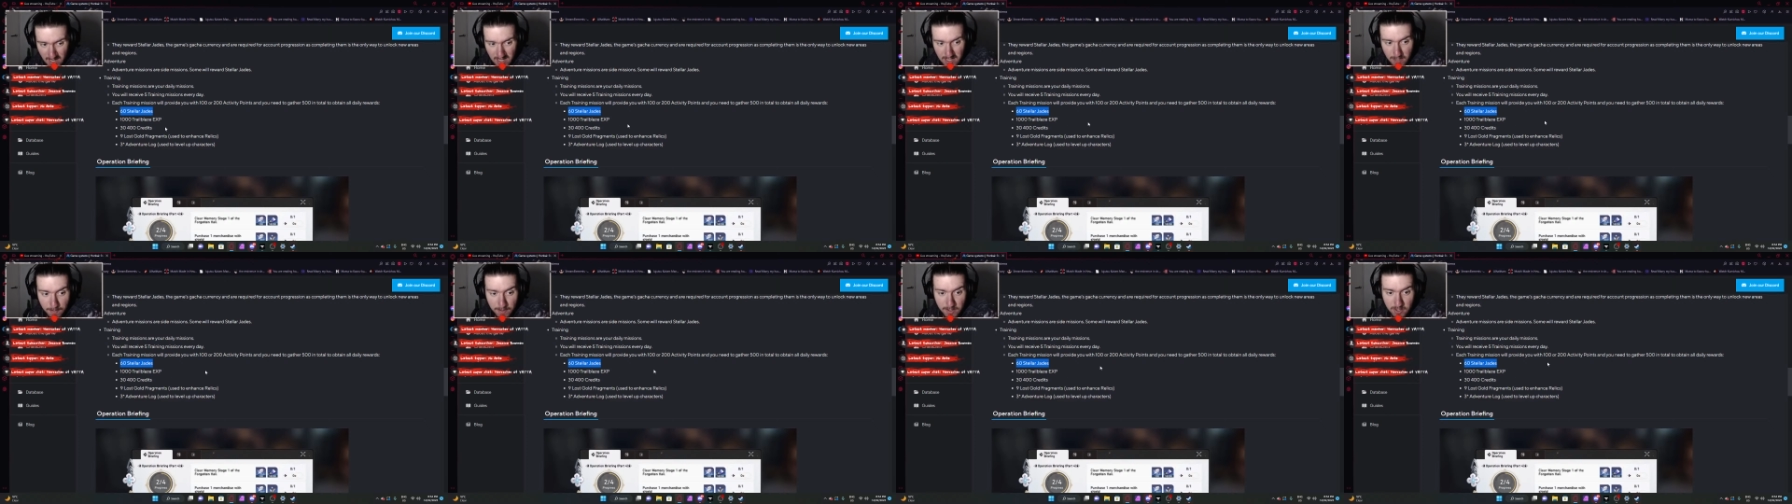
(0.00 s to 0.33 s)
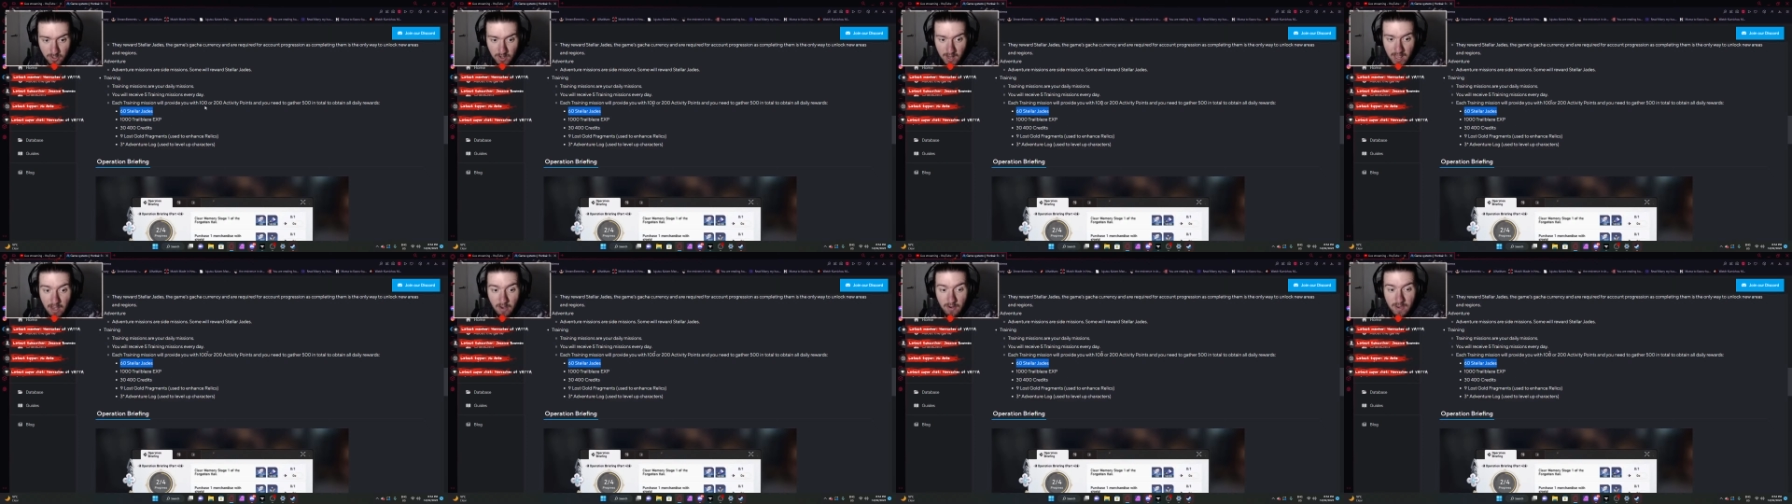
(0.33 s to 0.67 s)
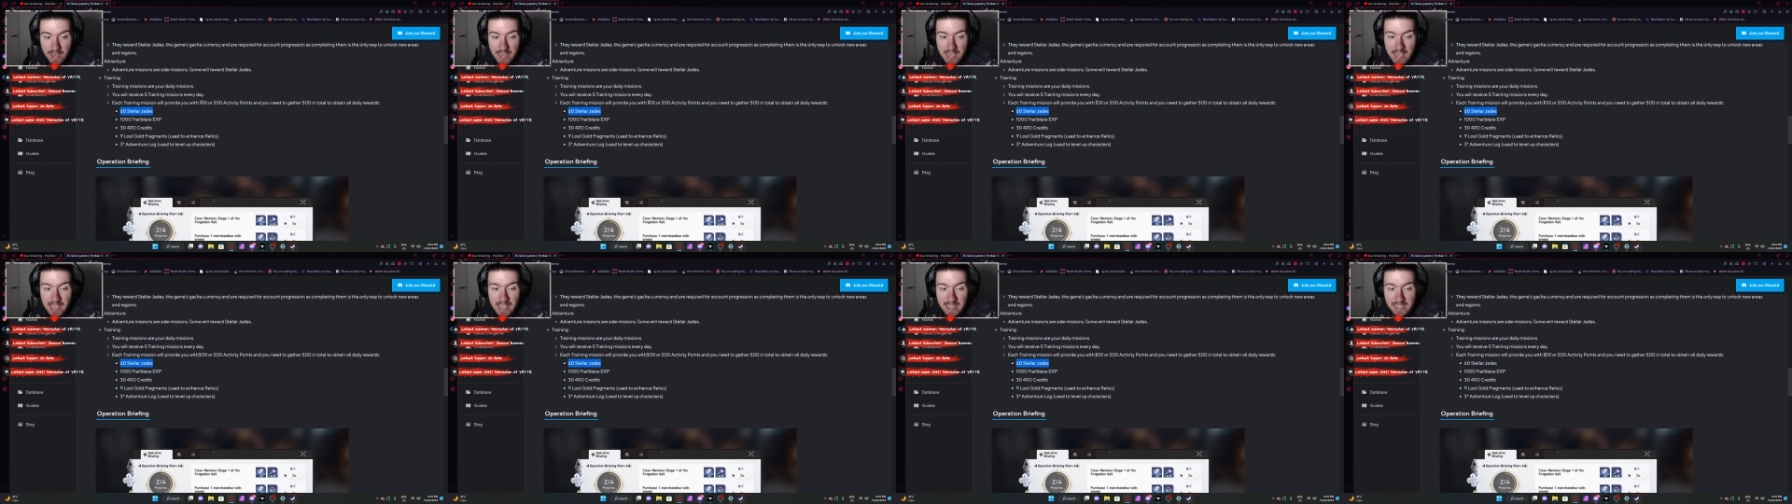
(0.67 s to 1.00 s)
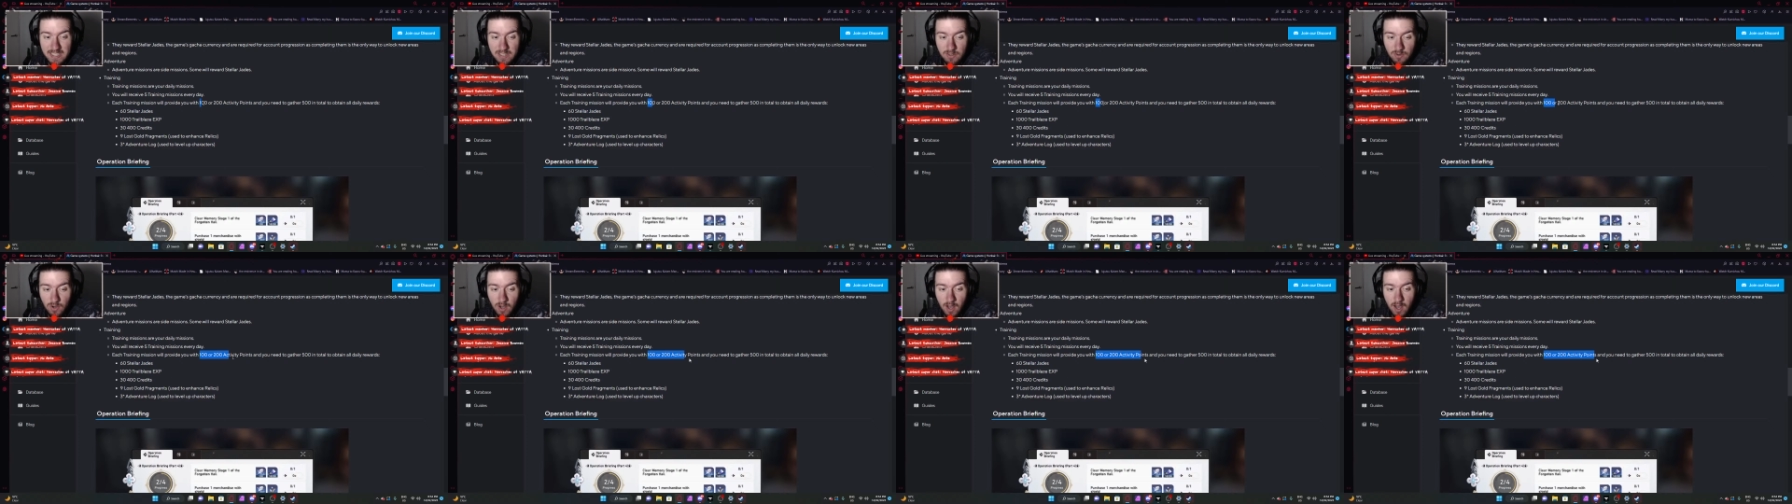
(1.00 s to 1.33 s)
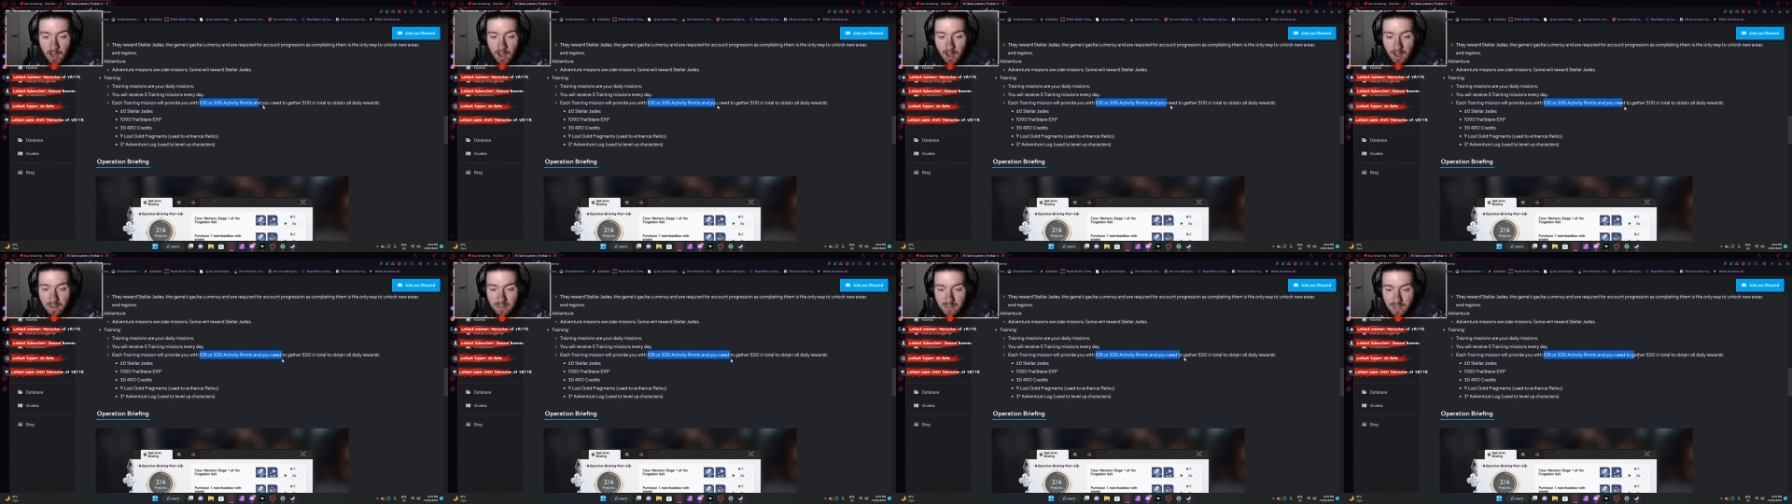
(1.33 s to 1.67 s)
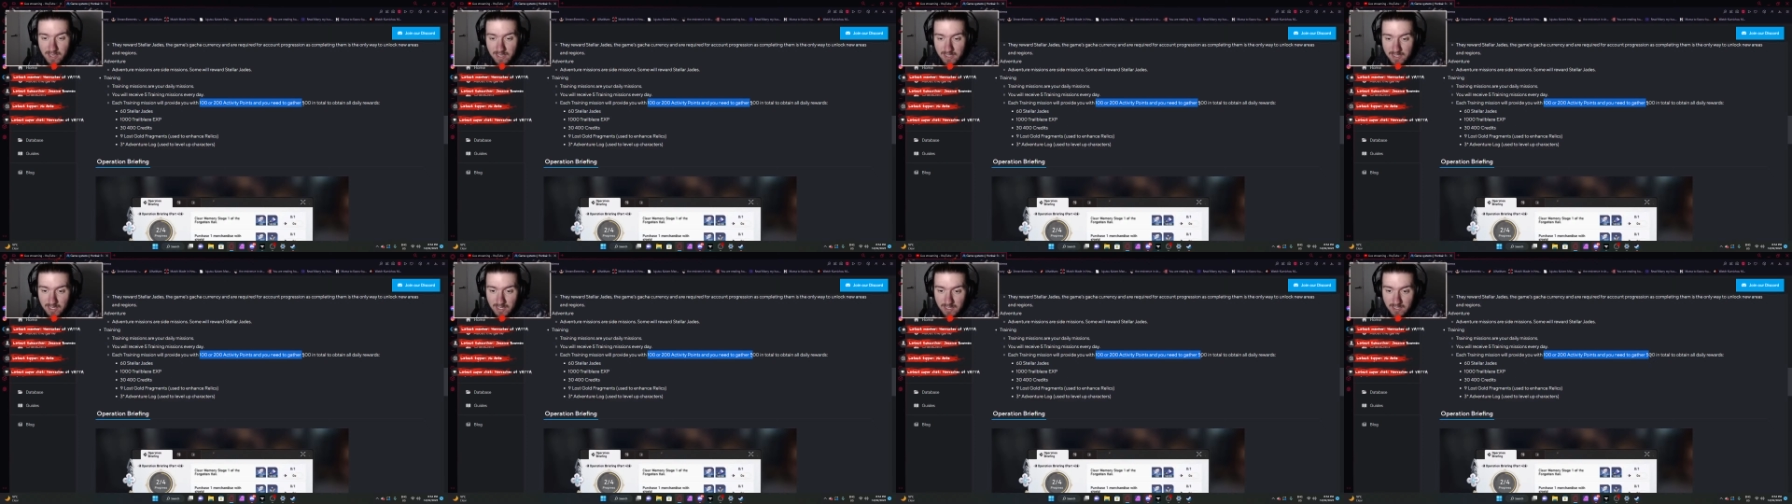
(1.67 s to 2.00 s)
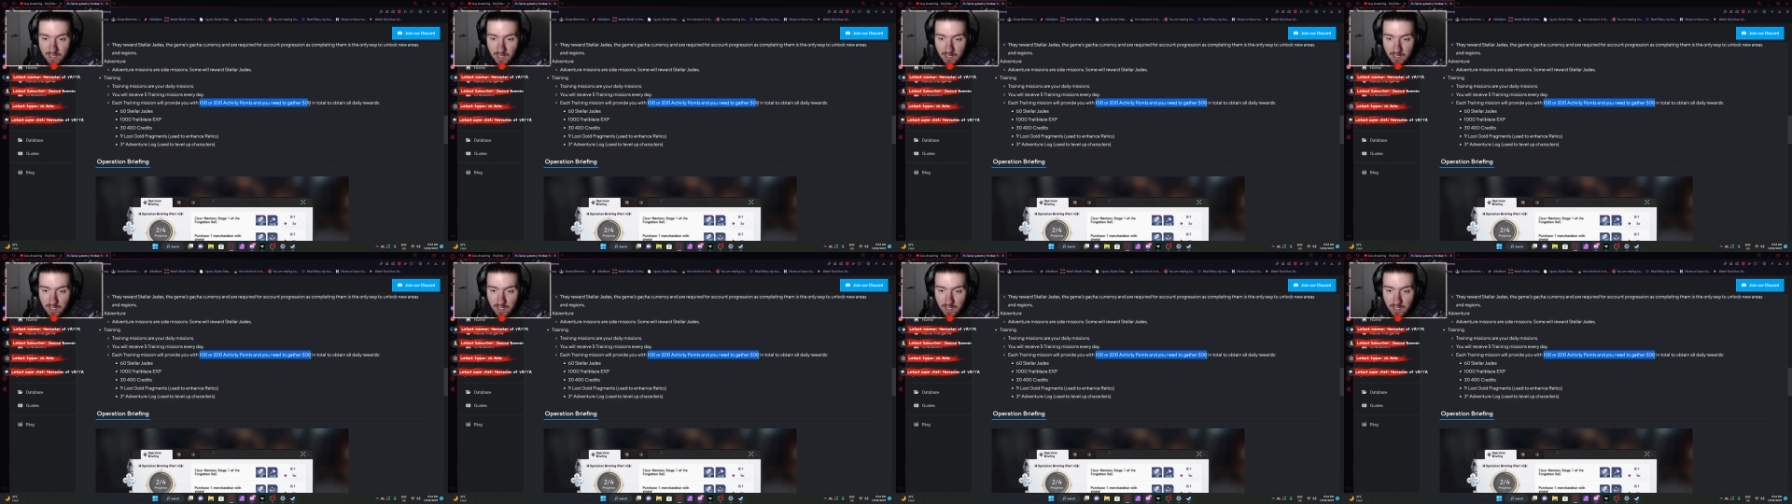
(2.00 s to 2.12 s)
Depends on how easy or hard these things